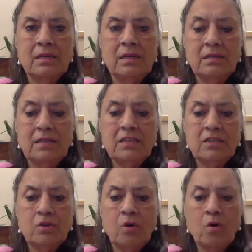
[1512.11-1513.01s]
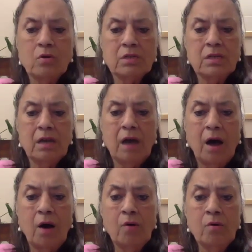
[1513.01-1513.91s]
It just shows
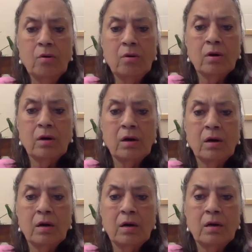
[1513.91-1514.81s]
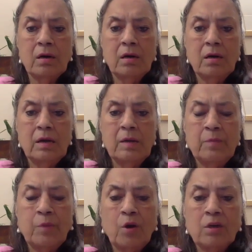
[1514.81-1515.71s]
how
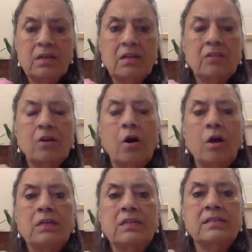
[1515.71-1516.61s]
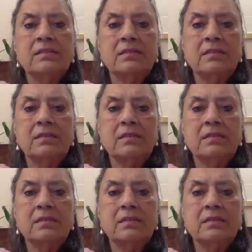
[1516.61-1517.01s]
important a thought is,